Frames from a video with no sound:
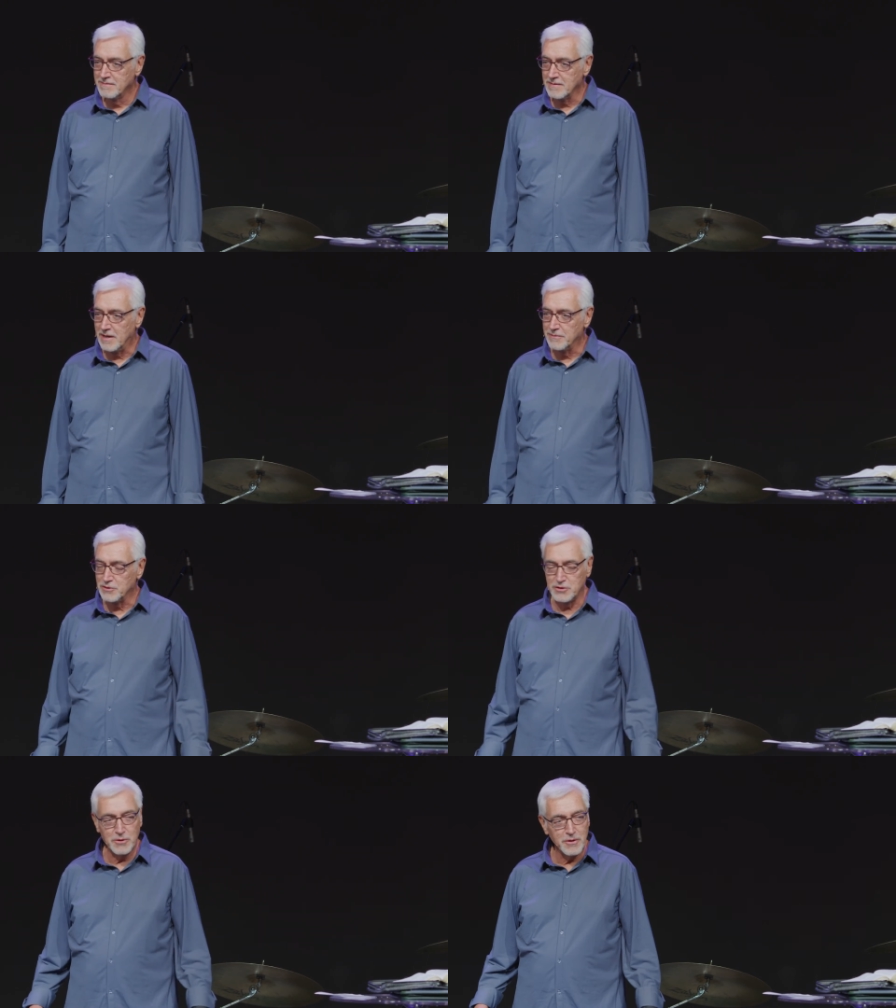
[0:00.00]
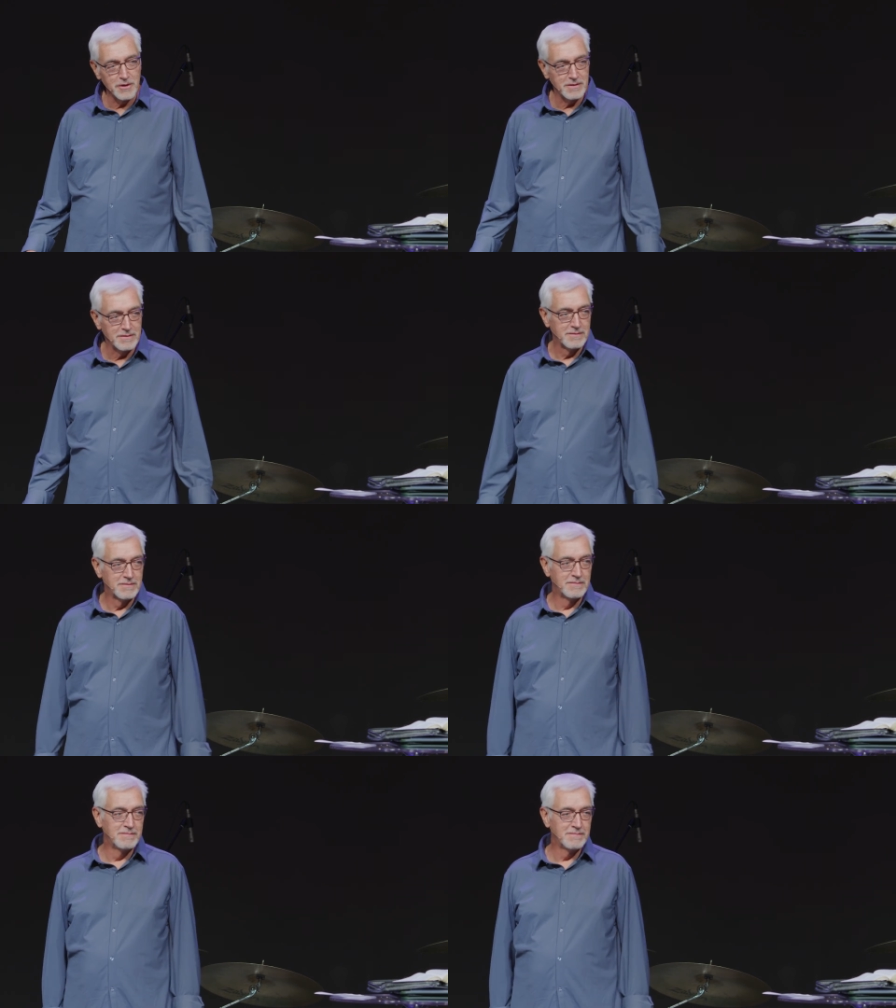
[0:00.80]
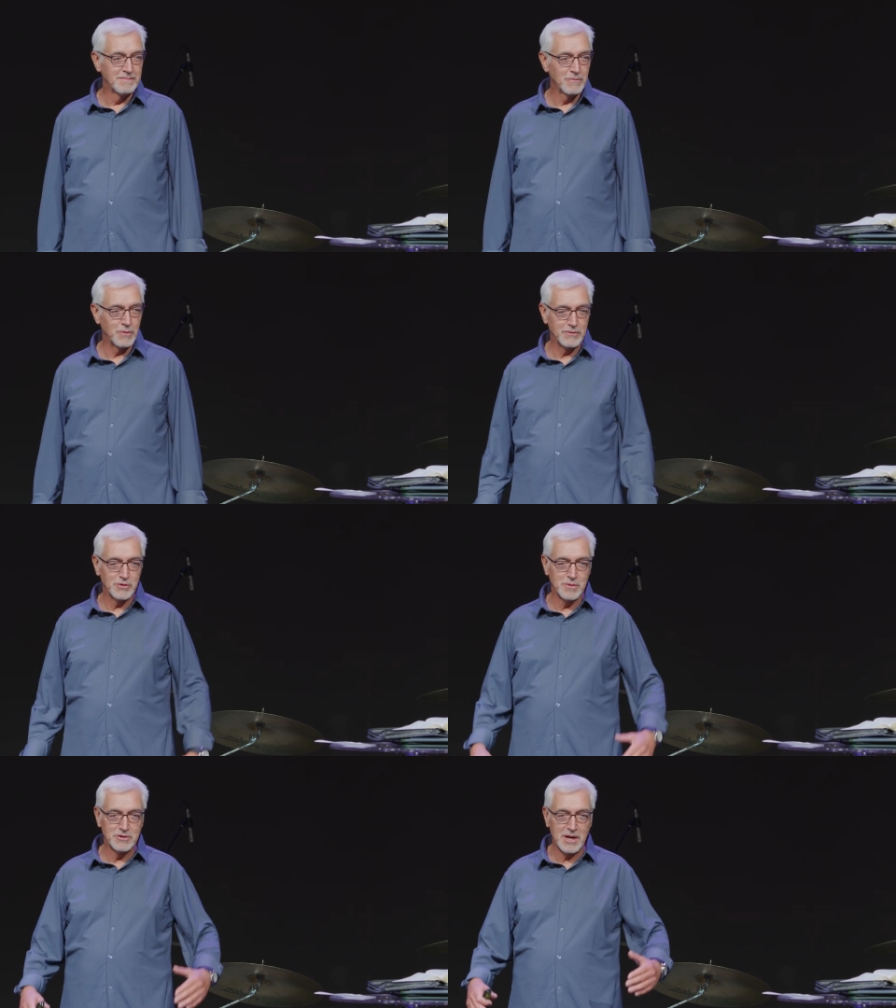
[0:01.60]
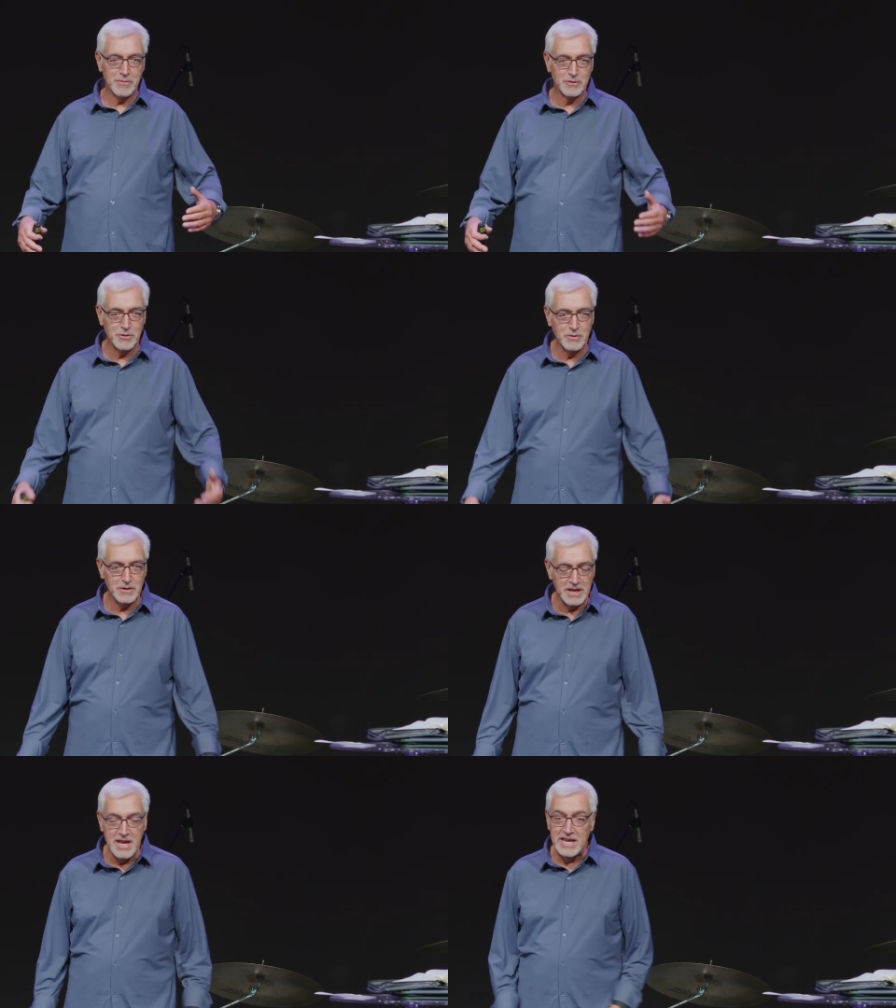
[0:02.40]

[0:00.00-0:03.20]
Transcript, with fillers: Life is short. We have so much opportunity.